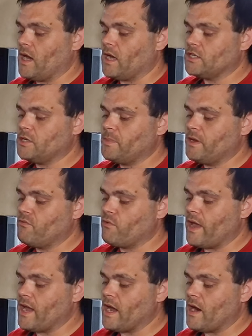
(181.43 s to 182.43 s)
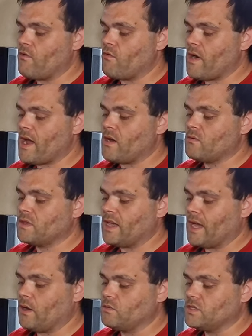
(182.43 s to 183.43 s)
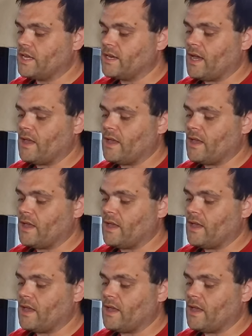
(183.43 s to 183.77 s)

RGB ring around the housing